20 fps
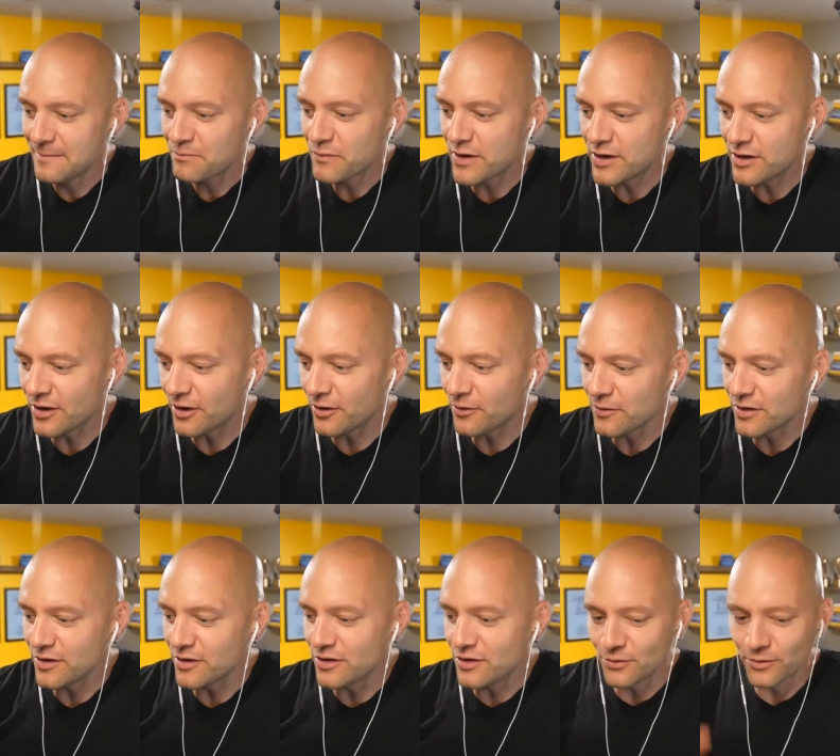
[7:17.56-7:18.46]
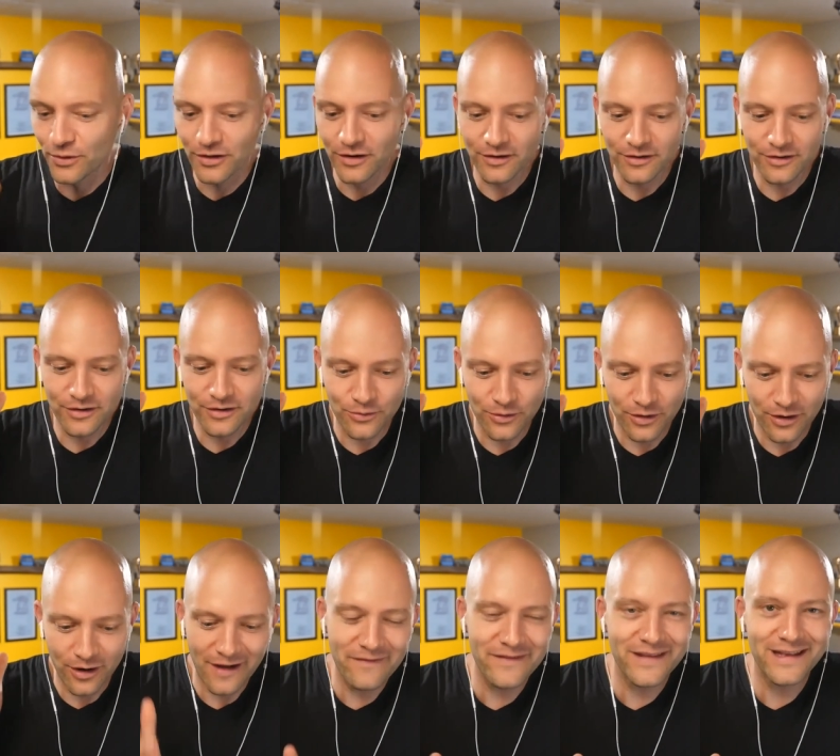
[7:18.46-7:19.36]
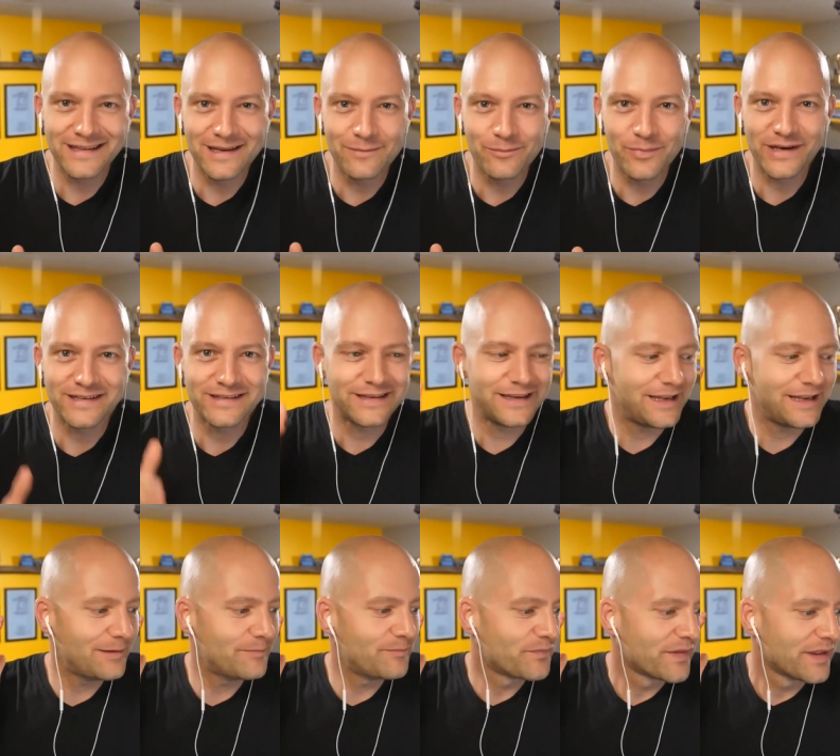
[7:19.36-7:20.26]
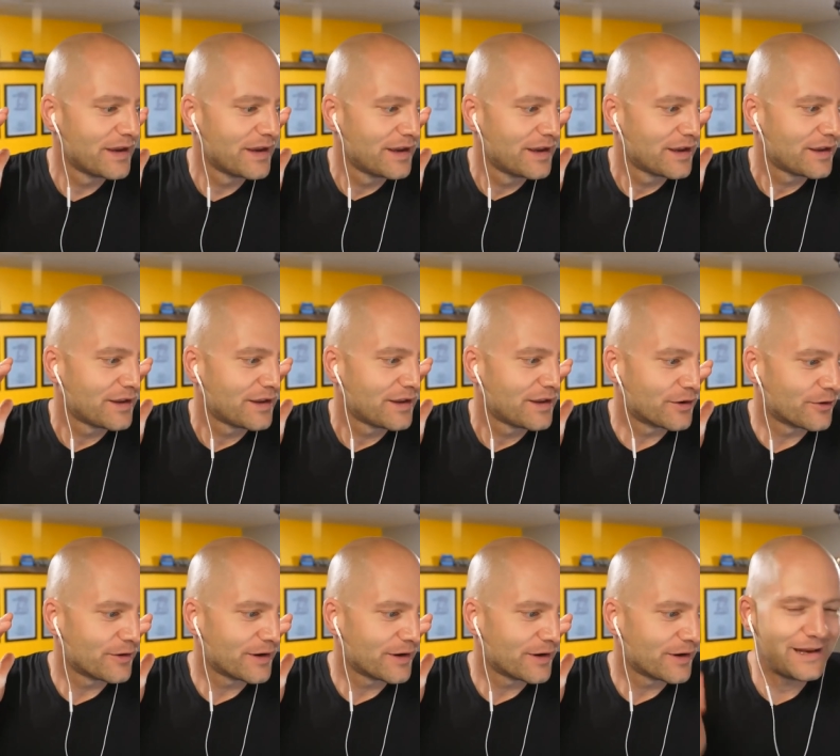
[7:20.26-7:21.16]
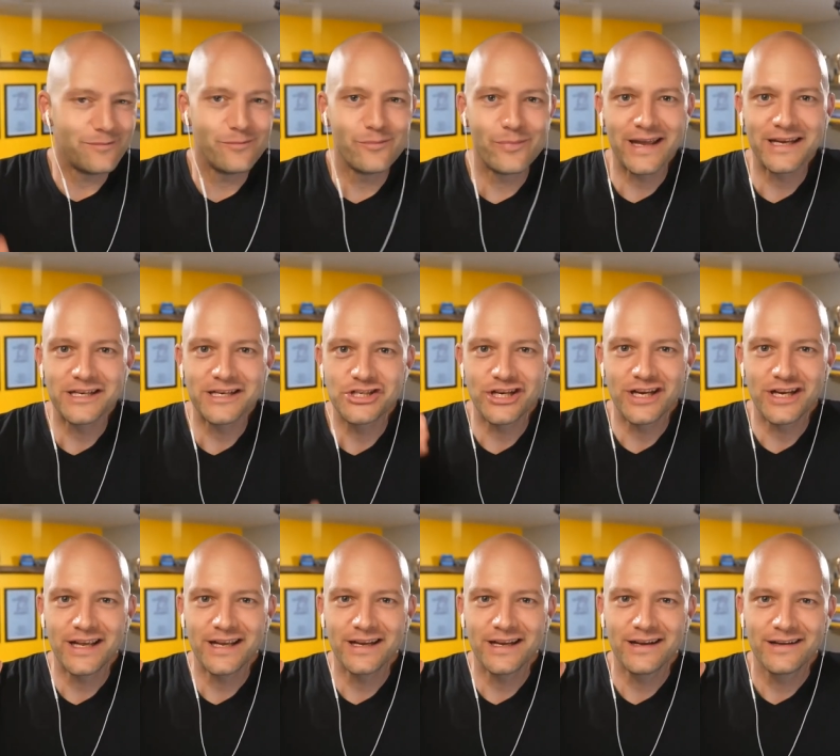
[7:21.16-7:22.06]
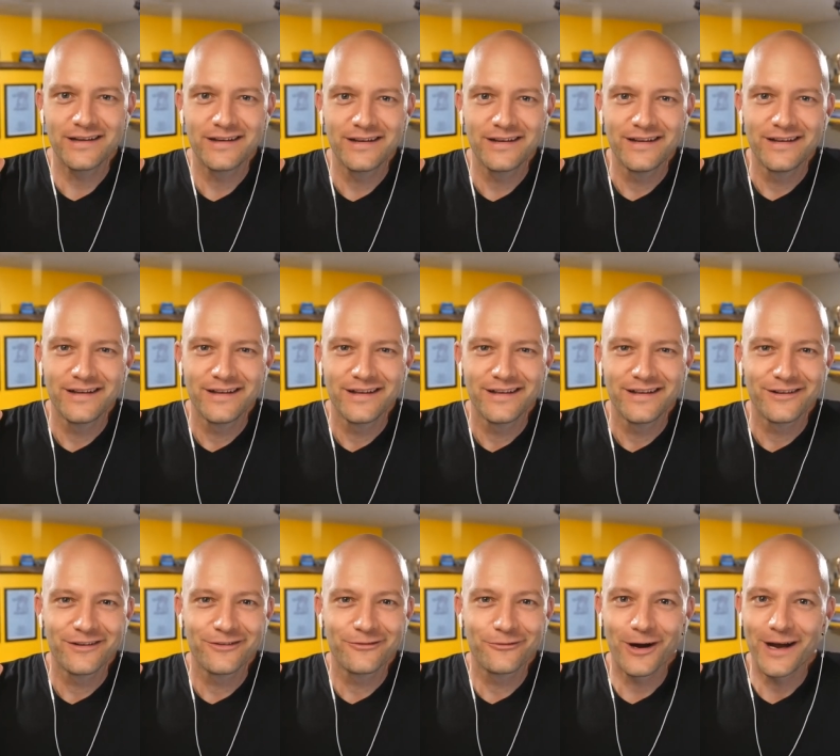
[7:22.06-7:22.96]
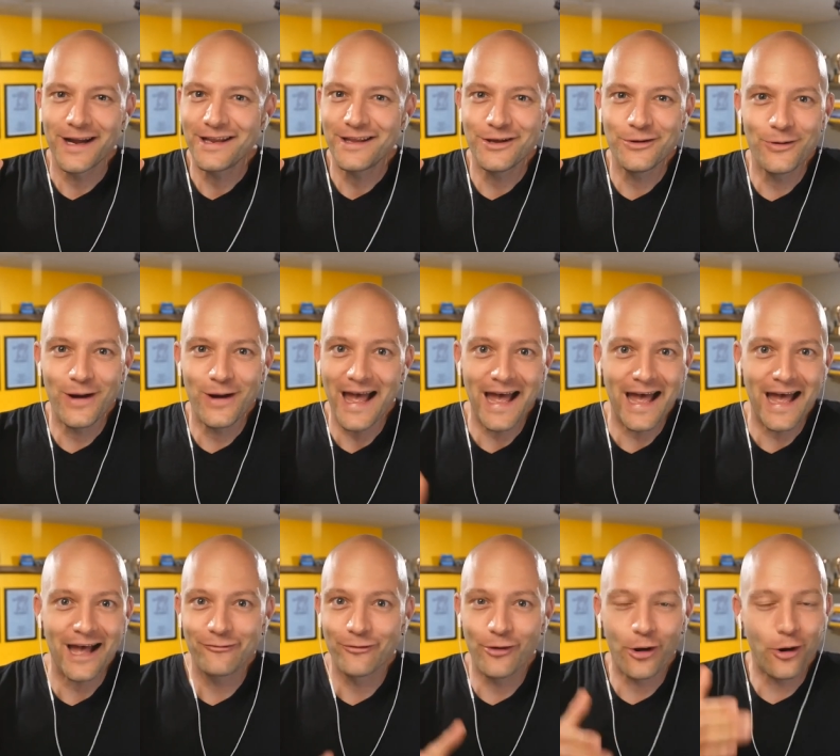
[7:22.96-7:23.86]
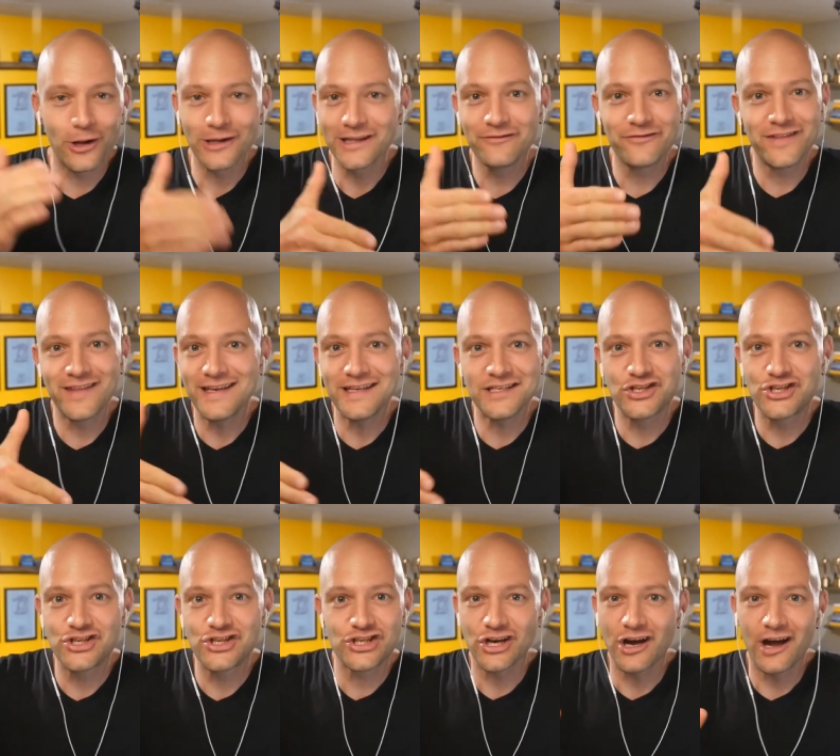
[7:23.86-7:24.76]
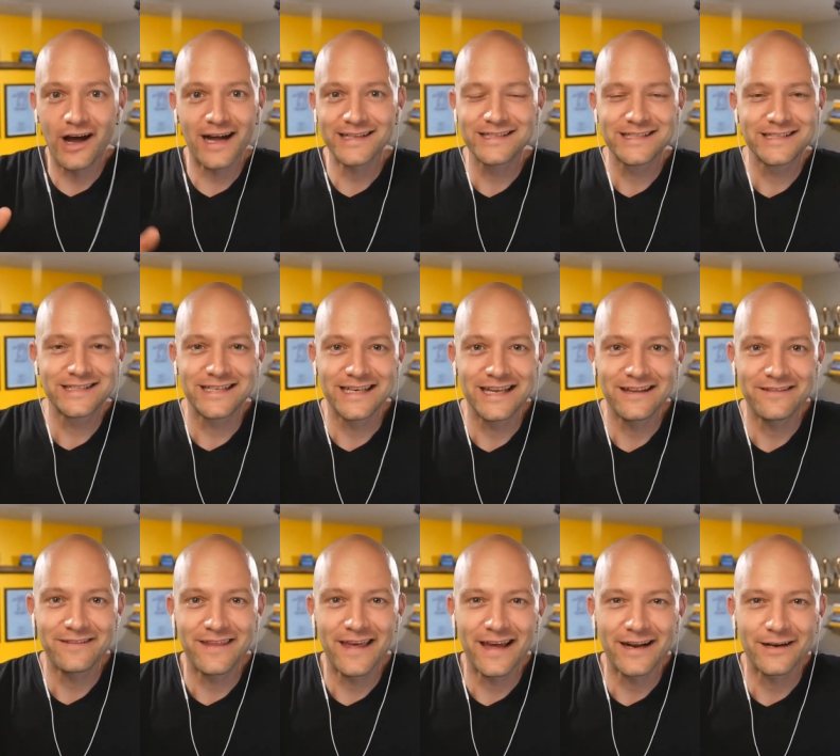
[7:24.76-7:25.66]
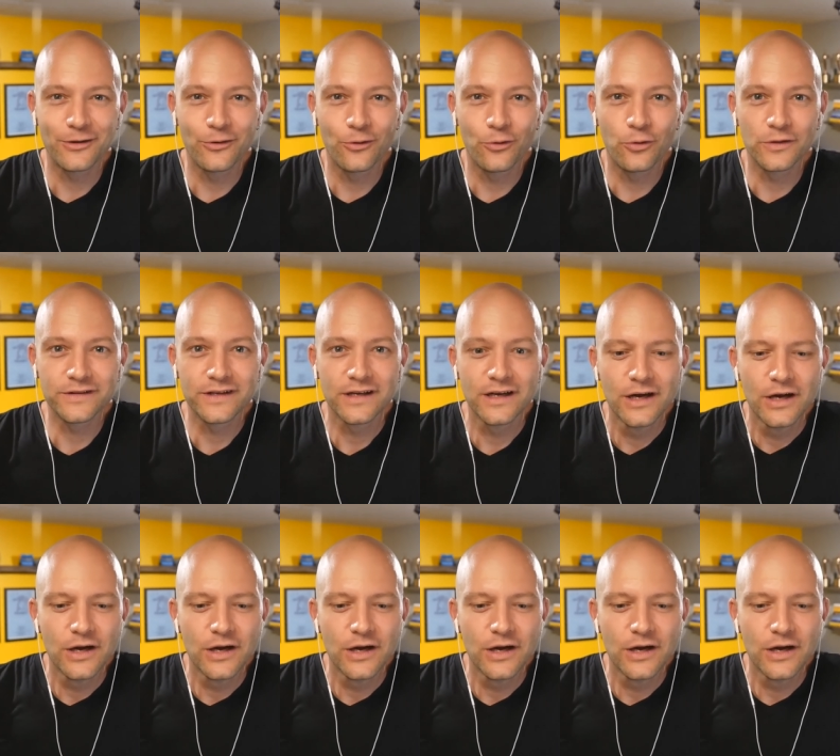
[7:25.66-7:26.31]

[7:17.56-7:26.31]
you know you are you are on the olympic team you're in beijing right you have all of these shots to get that gold